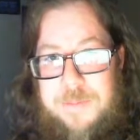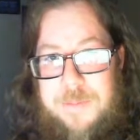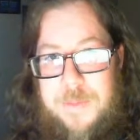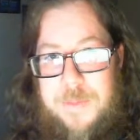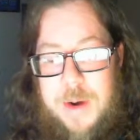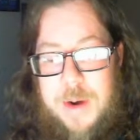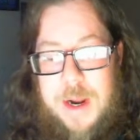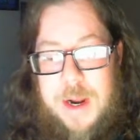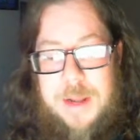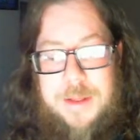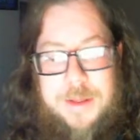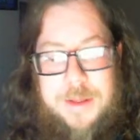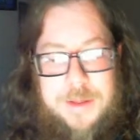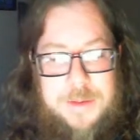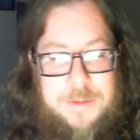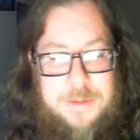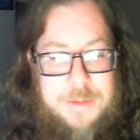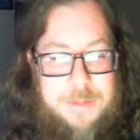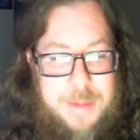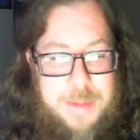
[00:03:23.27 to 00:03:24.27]
right this
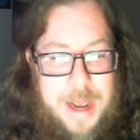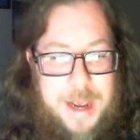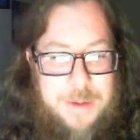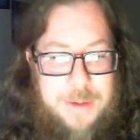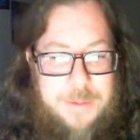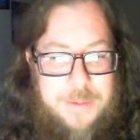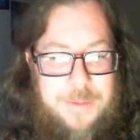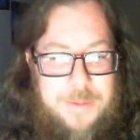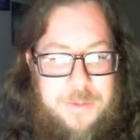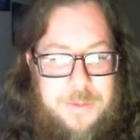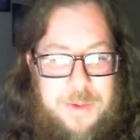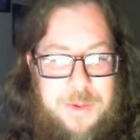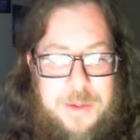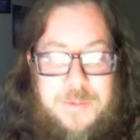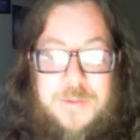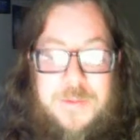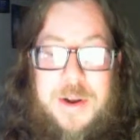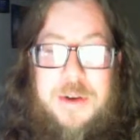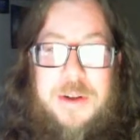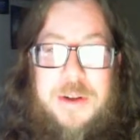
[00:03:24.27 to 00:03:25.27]
was back when
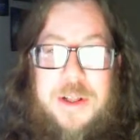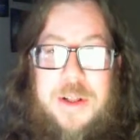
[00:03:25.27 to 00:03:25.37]
with very